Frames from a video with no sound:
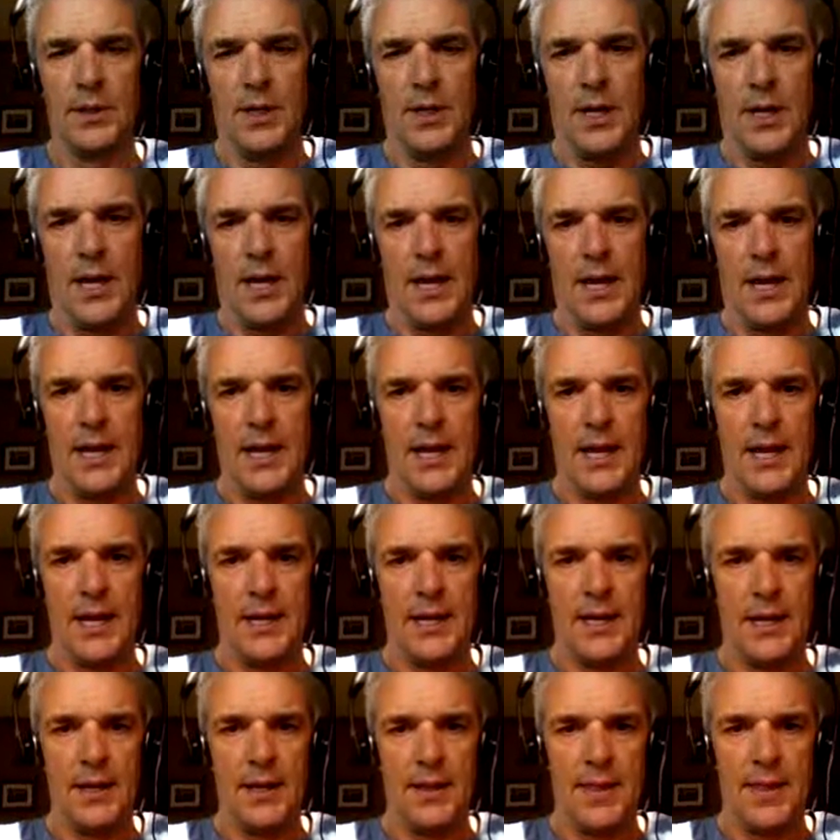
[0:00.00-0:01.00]
And
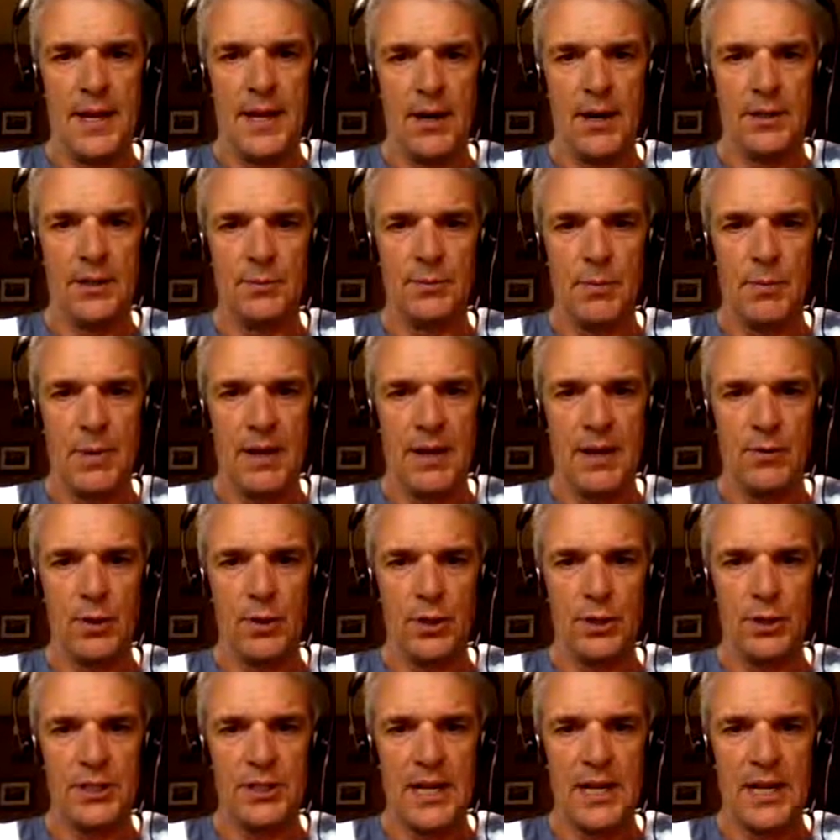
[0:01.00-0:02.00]
there's my
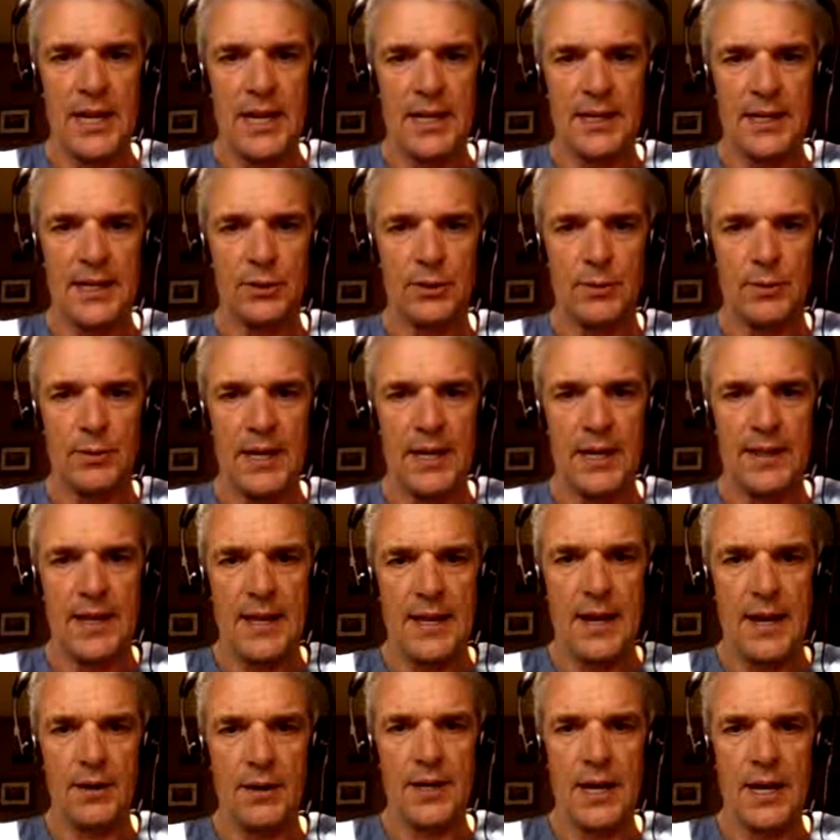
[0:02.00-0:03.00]
vertex right there.
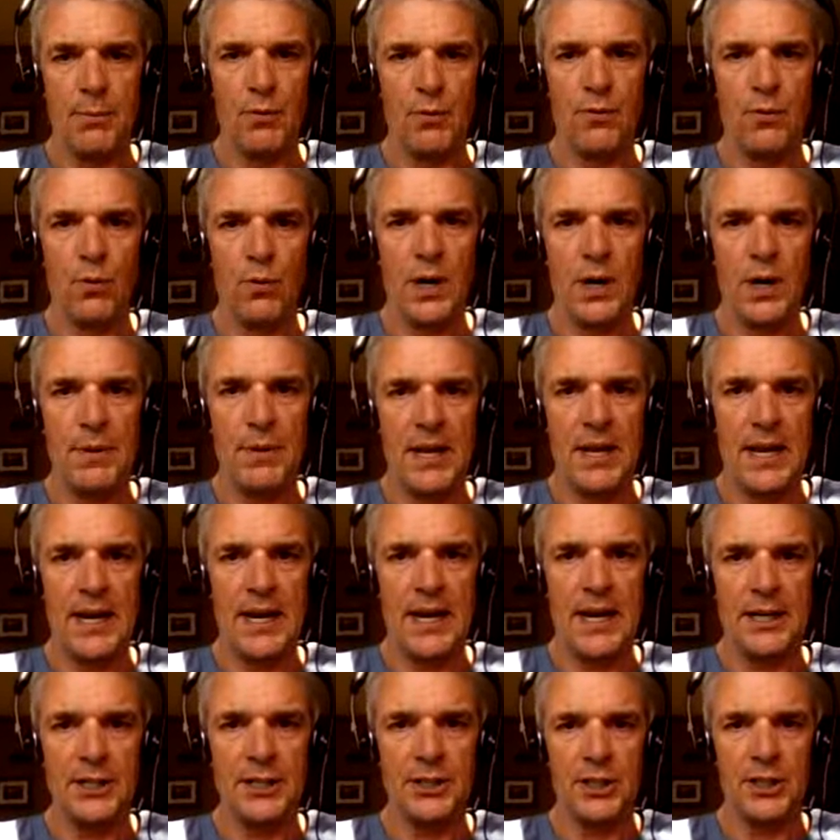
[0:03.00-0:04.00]
Now, before I begin, I
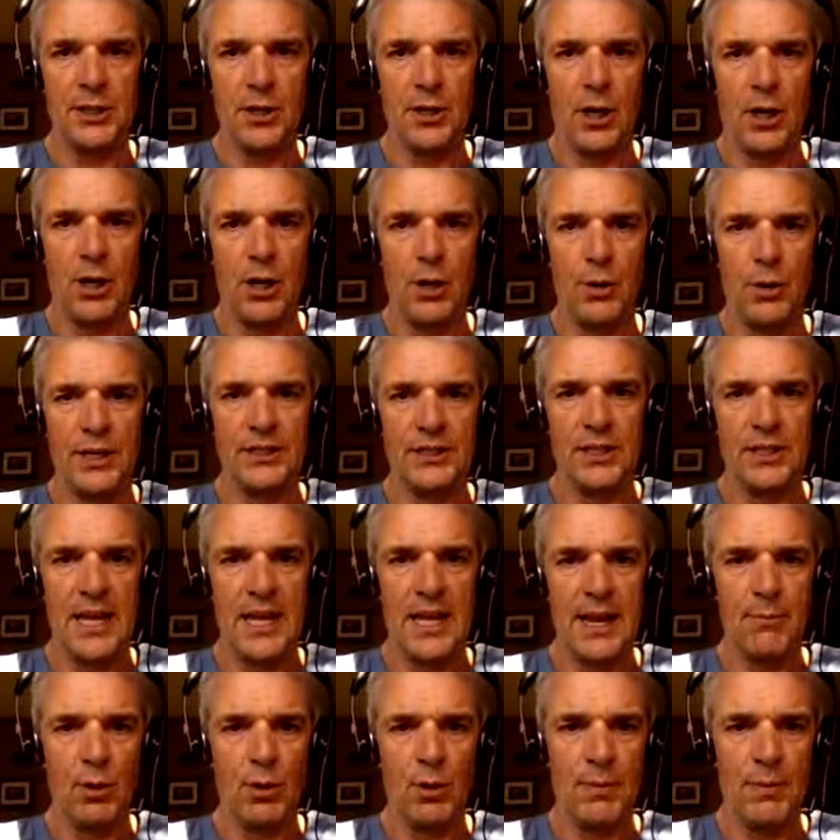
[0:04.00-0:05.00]
should always
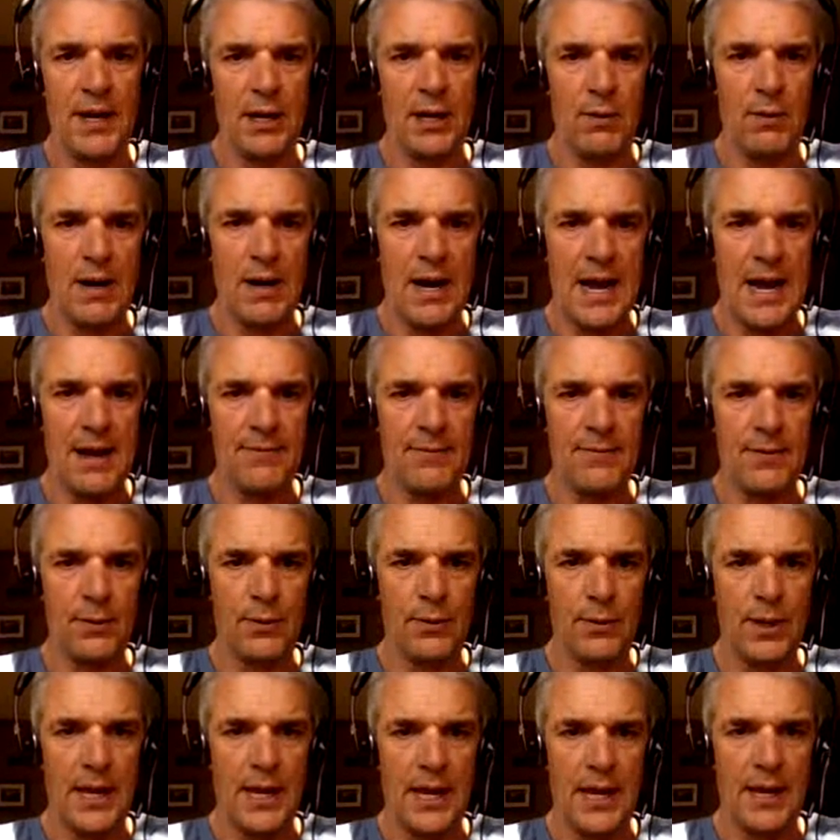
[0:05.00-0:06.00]
label my graph,
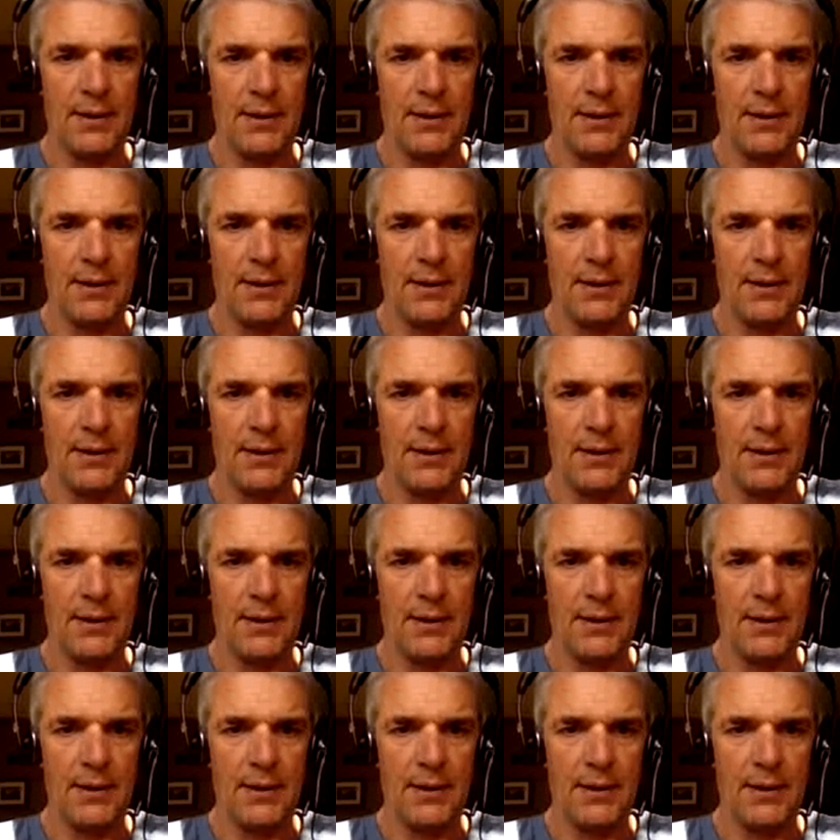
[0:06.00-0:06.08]
okay?